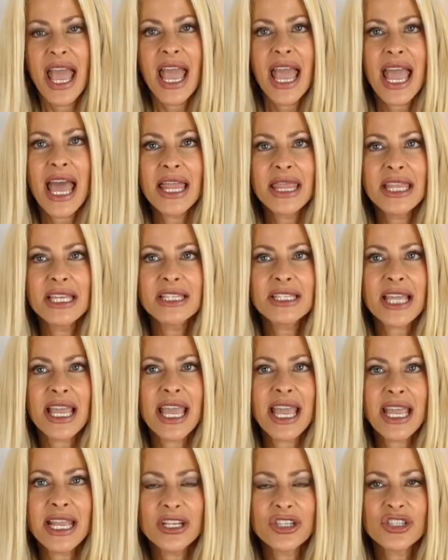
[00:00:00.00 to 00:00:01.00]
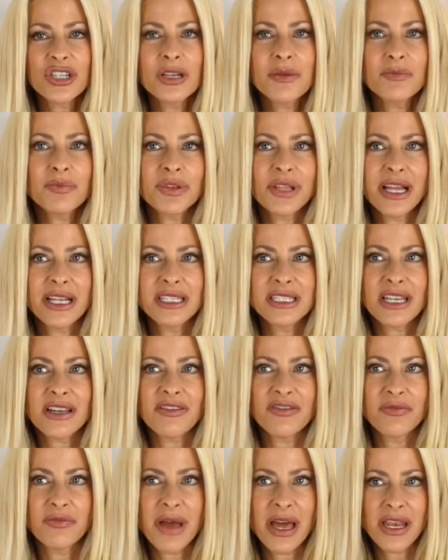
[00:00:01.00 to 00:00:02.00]
and this ancient blend
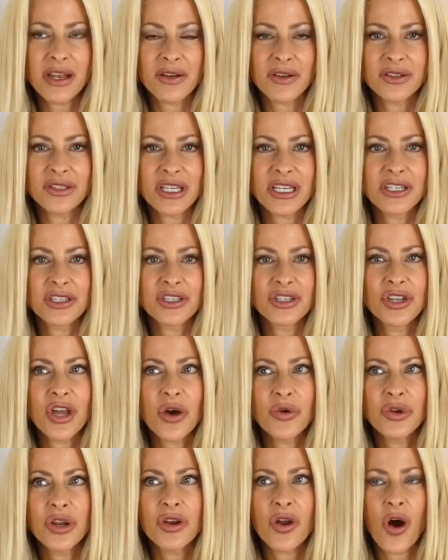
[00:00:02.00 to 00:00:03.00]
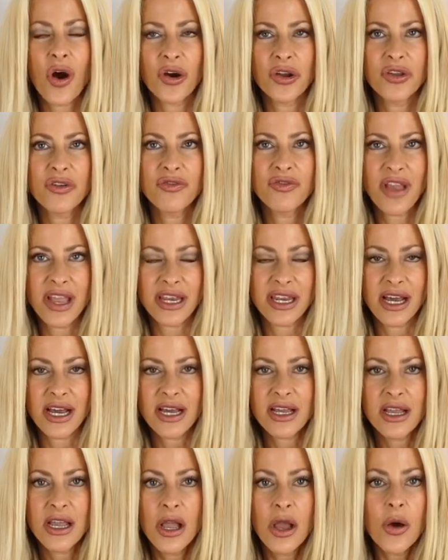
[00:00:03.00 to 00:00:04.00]
of metals is known in
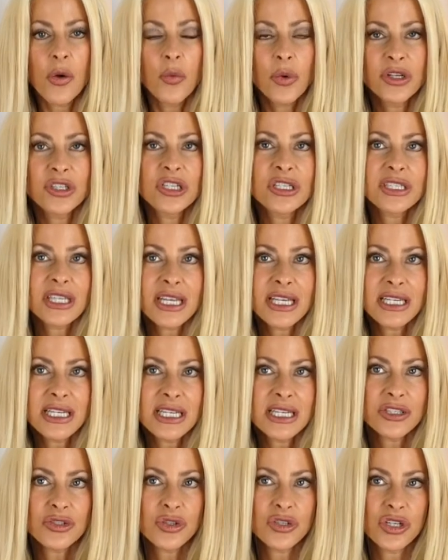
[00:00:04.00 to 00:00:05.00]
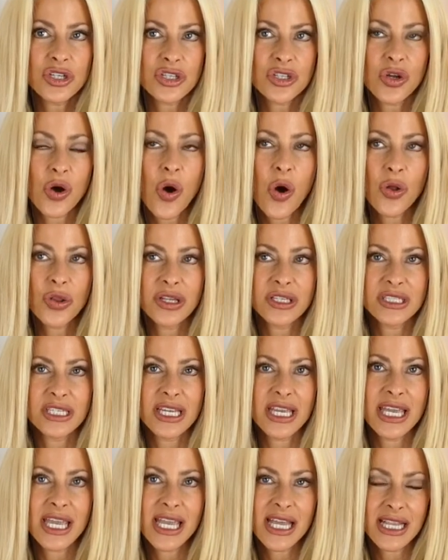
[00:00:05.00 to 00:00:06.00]
Ayurveda, which is India's traditional holistic
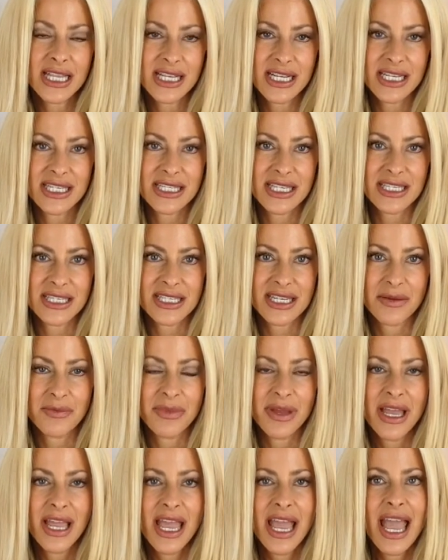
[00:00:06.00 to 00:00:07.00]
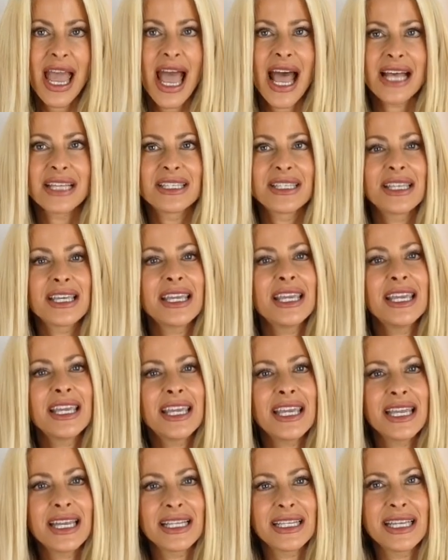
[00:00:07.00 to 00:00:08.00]
healing system, as the
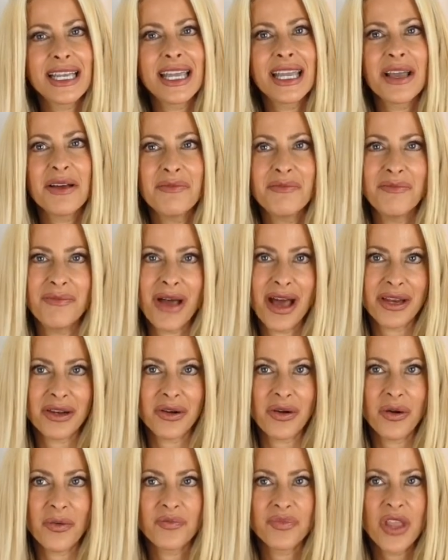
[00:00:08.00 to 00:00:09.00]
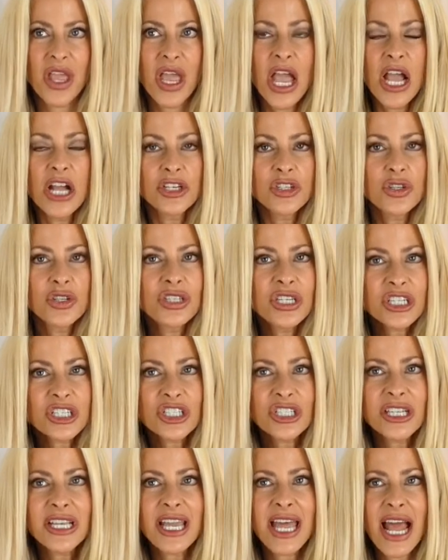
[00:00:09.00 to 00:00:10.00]
healing metal.
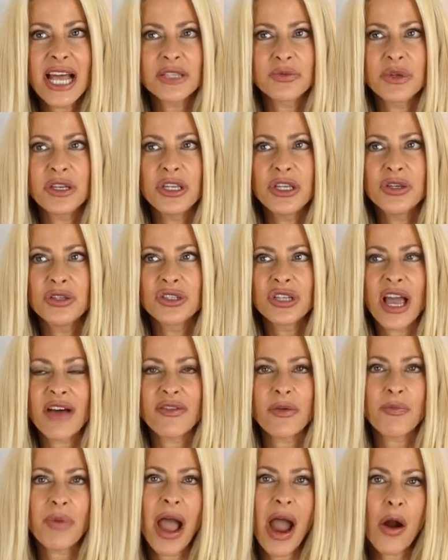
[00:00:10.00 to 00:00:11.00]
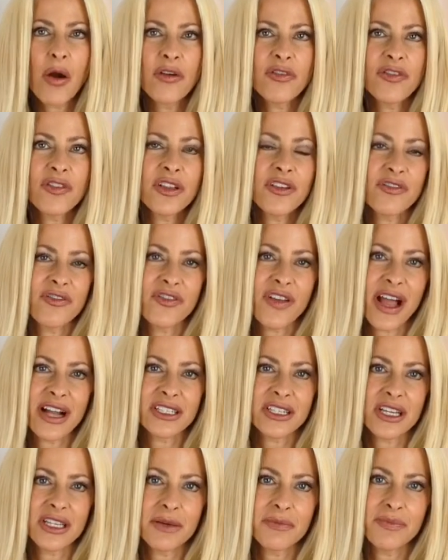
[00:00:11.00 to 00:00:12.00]
Traditionally, it has been used to have a powerful
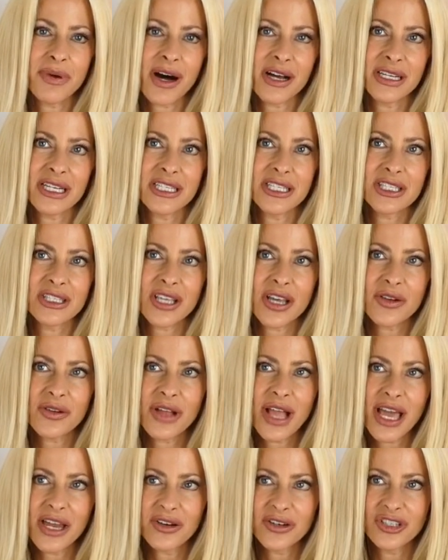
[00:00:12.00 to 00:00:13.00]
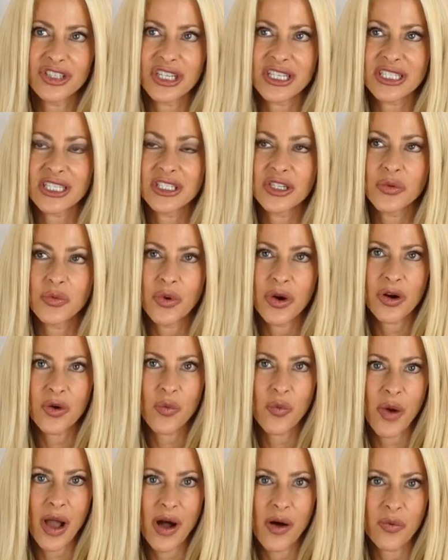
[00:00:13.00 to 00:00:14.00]
effect on the body's subtle energies and to
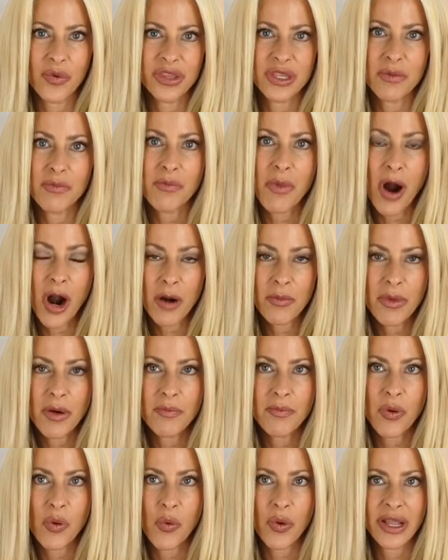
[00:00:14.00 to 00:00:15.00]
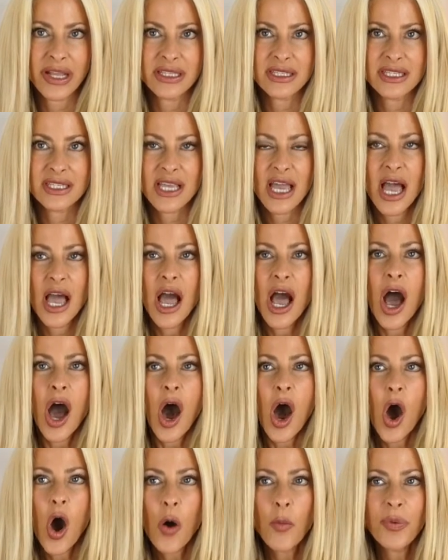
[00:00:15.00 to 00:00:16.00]
work well with the marma points,
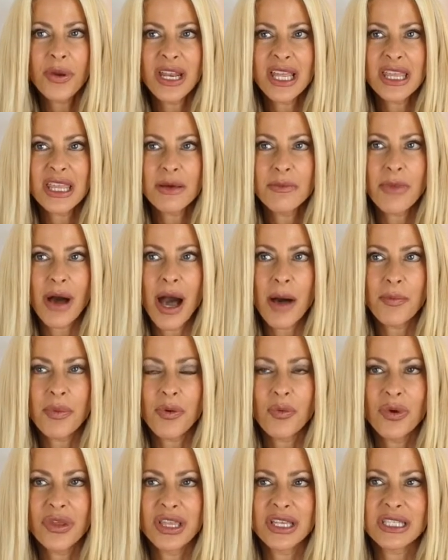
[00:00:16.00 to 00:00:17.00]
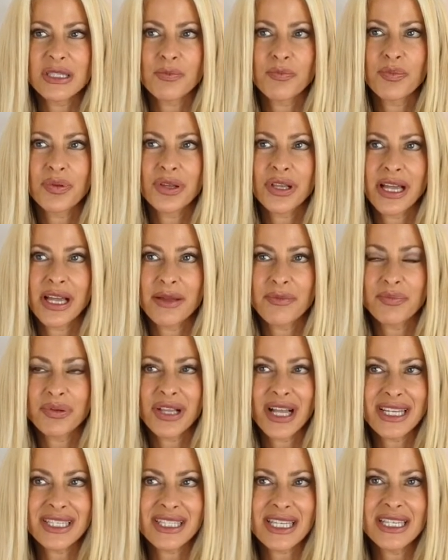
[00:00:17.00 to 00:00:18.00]
opening them up with its
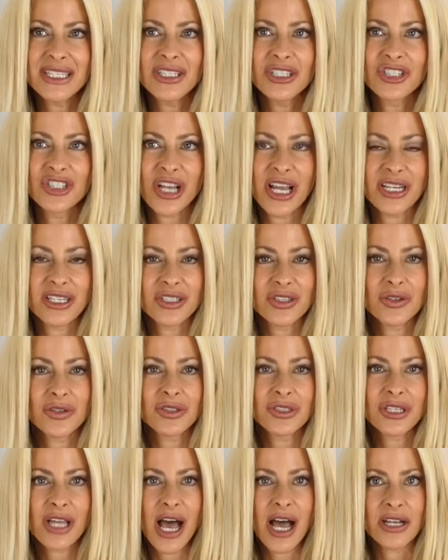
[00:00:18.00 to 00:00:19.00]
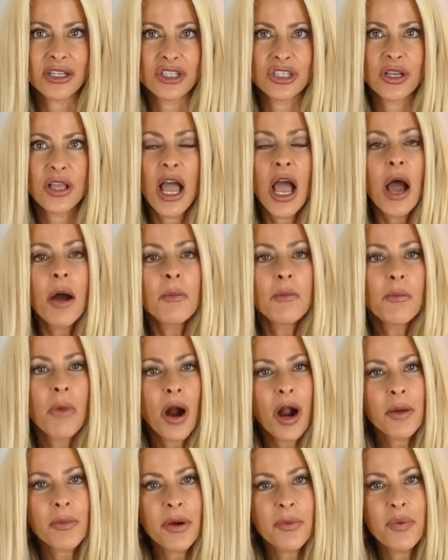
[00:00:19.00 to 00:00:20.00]
pleasant, gentle touch.
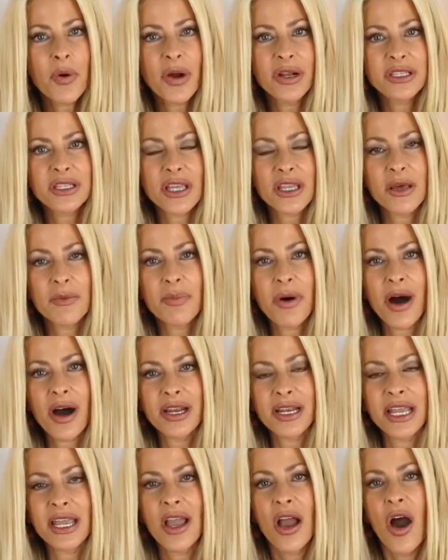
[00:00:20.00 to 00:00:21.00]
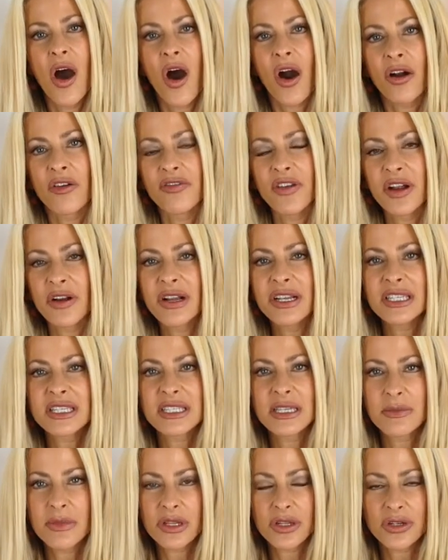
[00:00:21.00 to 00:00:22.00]
Marma points on the body are very
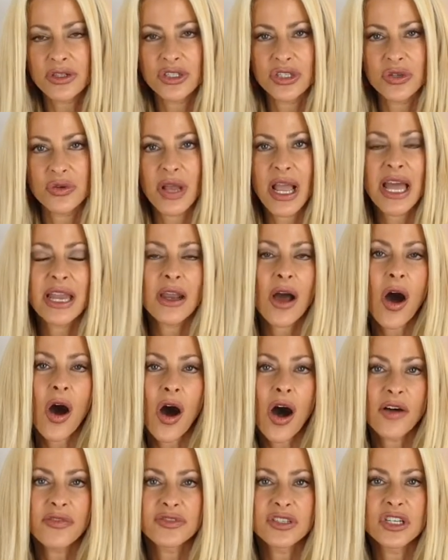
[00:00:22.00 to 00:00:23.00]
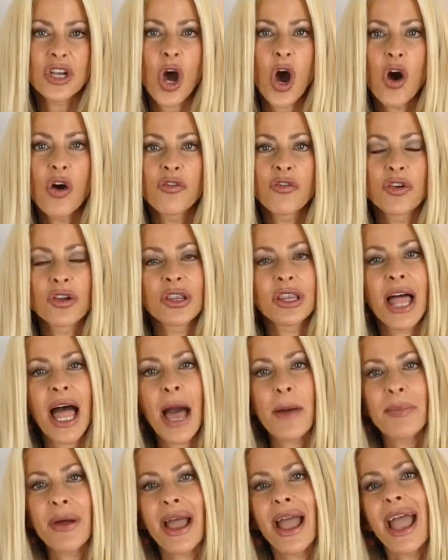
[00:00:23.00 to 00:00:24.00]
similar to and often
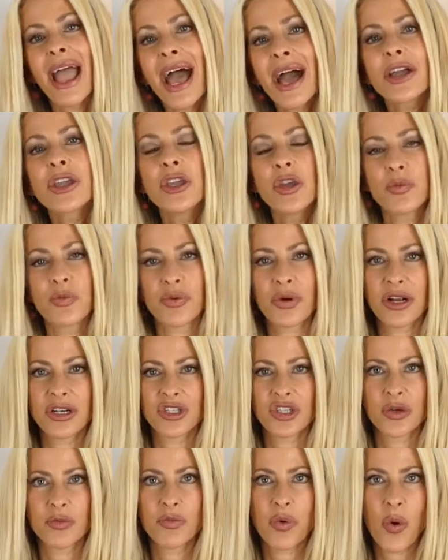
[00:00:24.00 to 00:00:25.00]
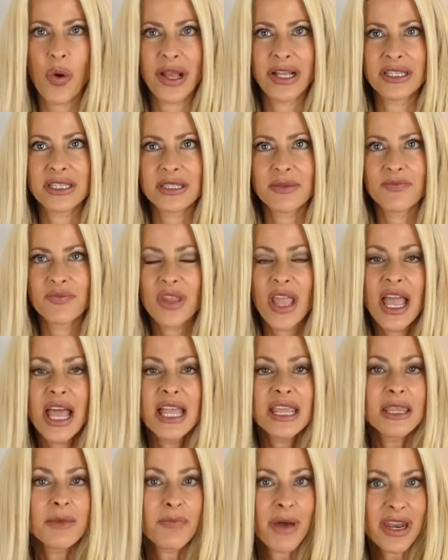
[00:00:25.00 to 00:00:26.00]
overlap acupressure points.
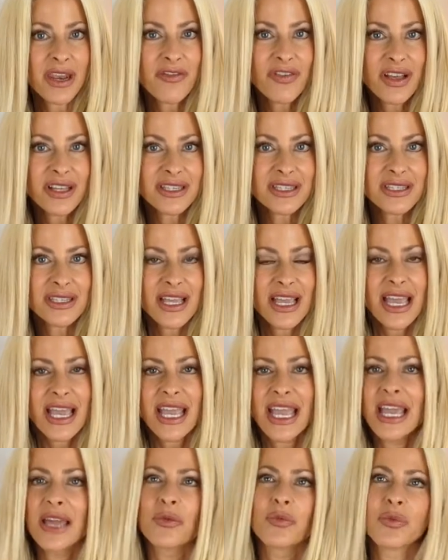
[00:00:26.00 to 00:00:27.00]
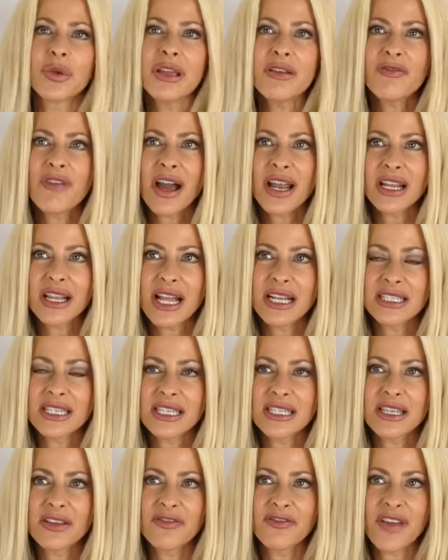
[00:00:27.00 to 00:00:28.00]
The benefits? It
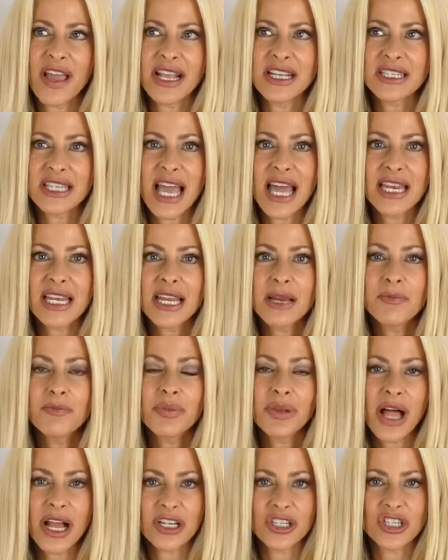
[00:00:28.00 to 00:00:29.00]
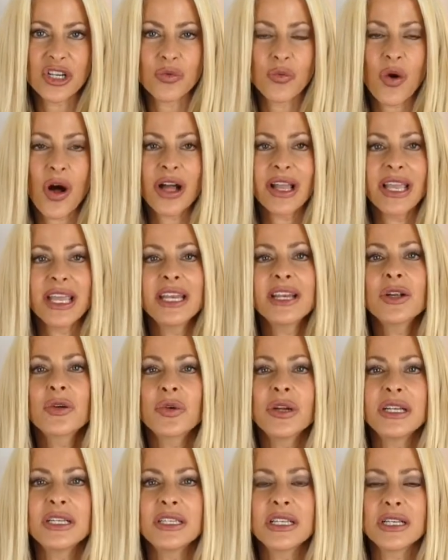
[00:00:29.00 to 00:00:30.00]
revitalizes the face and complexion while
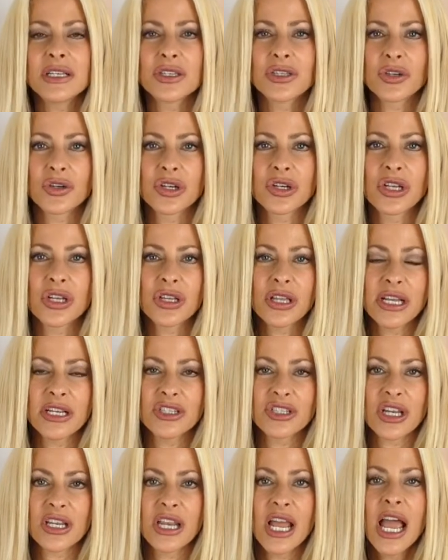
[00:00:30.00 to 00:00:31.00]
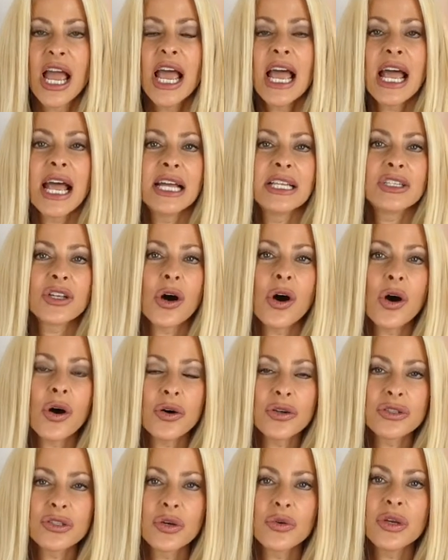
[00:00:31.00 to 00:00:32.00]
increasing circulation and
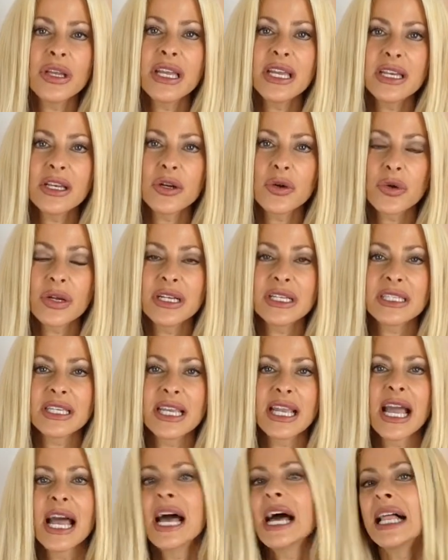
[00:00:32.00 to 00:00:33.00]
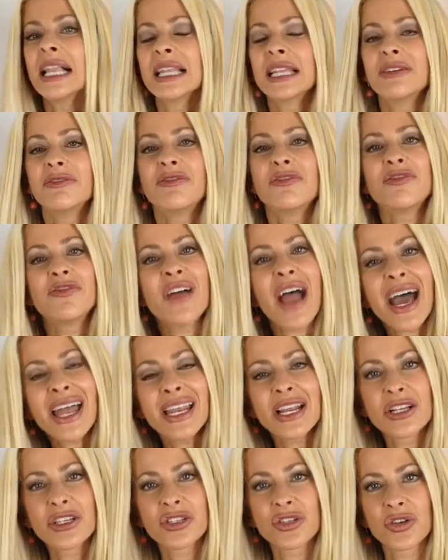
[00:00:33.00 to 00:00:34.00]
also increasing
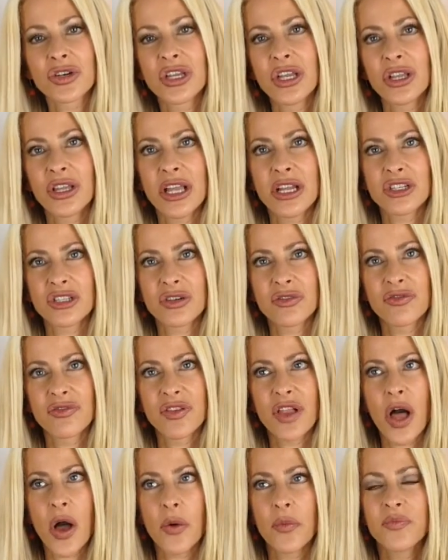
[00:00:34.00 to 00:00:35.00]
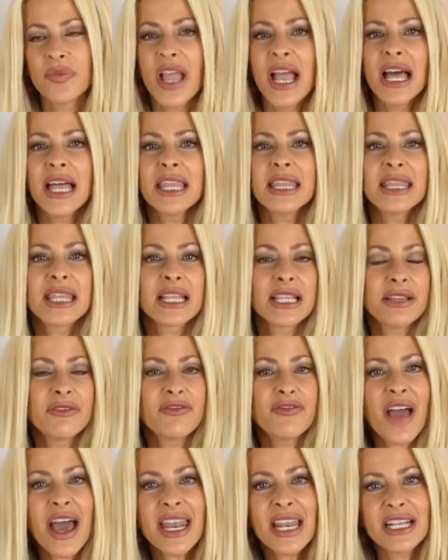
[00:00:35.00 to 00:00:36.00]
lymphatic circulation flow. The
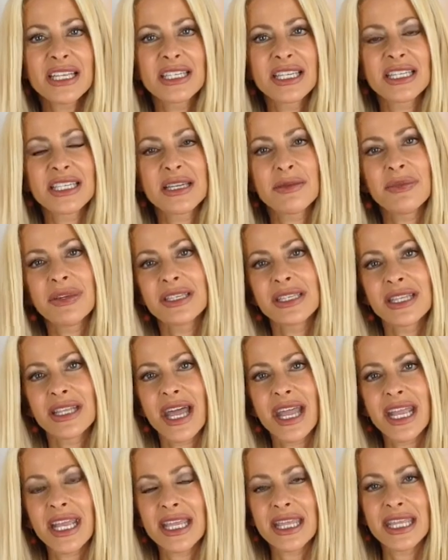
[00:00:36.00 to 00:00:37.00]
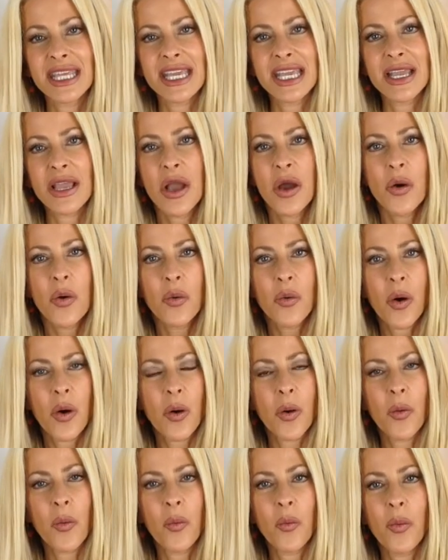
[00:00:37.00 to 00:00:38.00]
lymphatic system is like the
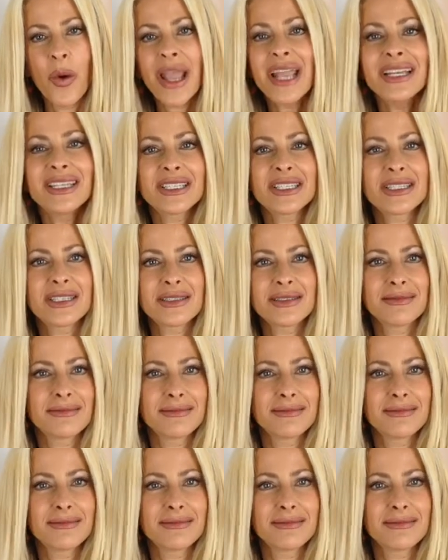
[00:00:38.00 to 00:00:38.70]
waste